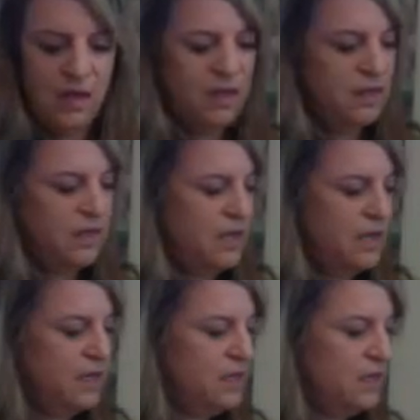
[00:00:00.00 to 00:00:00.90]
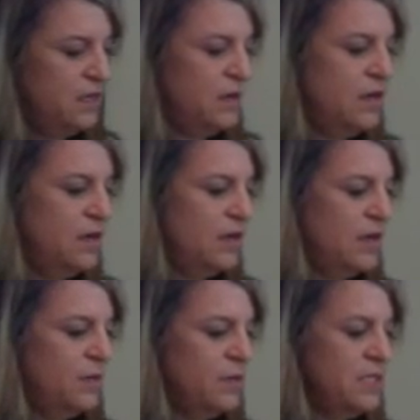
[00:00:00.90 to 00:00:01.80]
And then
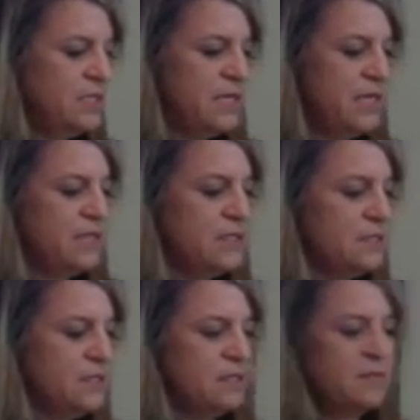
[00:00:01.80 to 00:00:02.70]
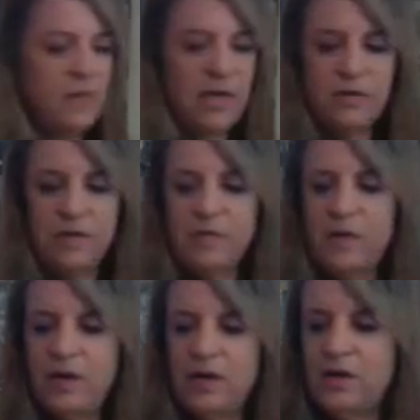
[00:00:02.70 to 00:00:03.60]
I'm going to take my green
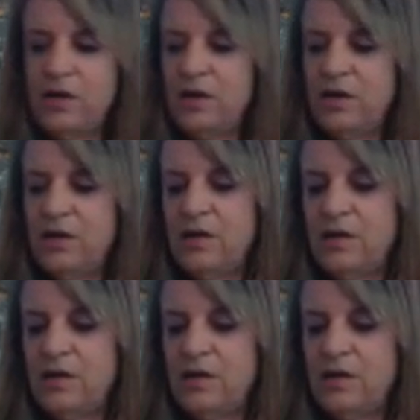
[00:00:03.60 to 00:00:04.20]
marker